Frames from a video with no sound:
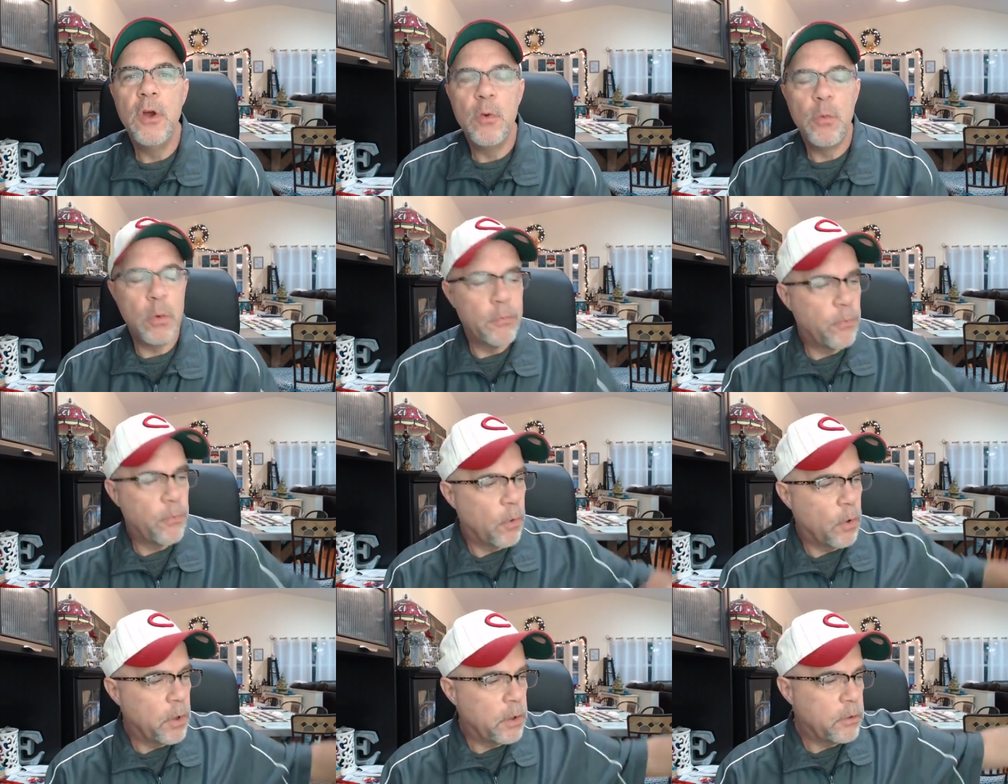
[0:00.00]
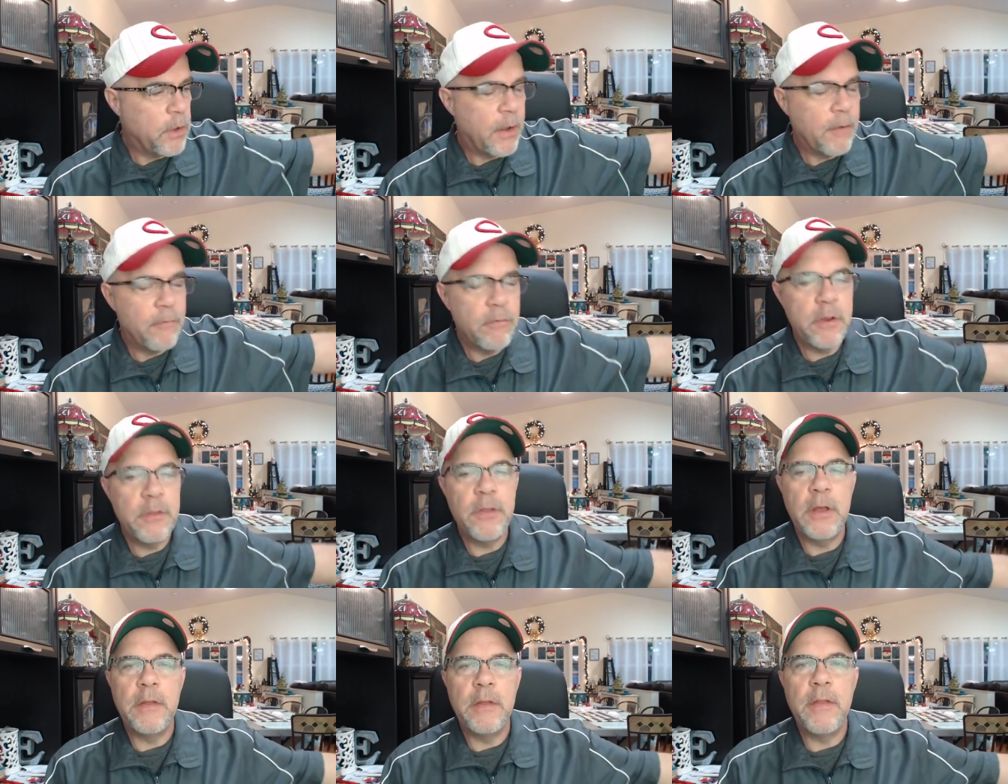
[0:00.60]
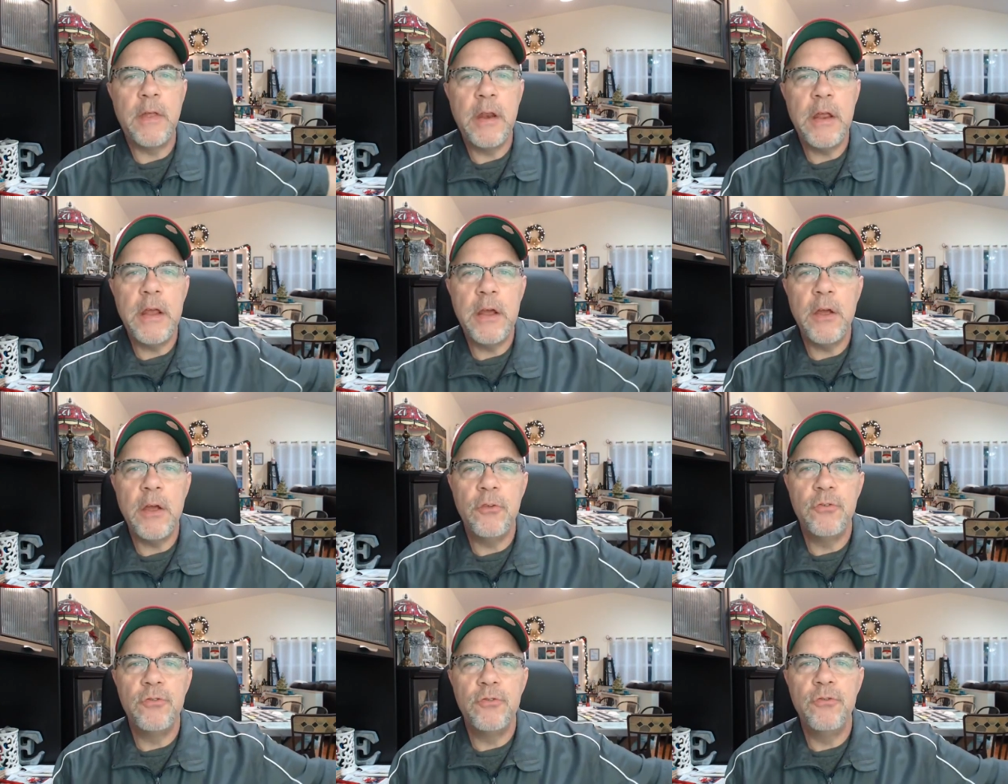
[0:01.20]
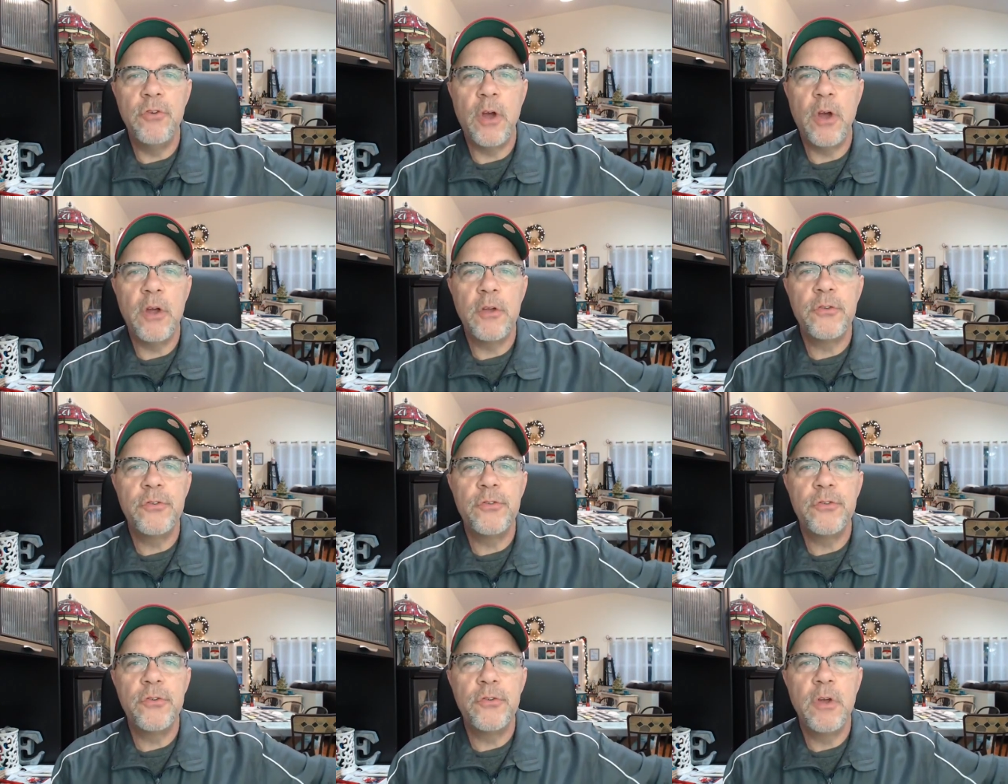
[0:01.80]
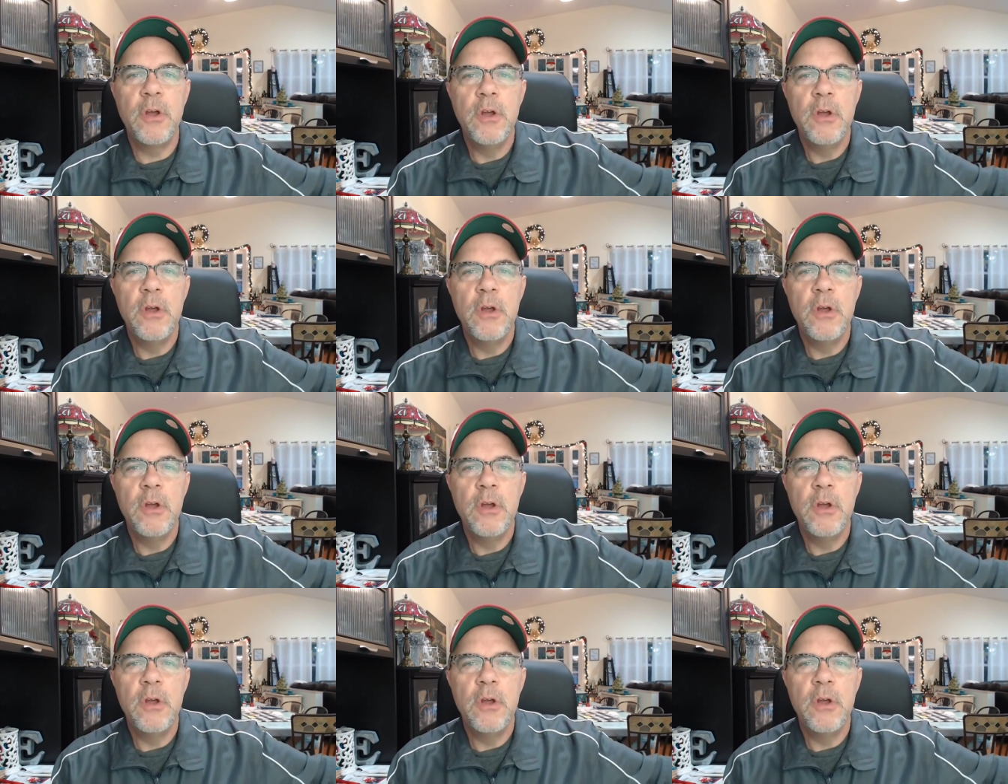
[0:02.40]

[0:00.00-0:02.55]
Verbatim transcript: referring to everything that he has just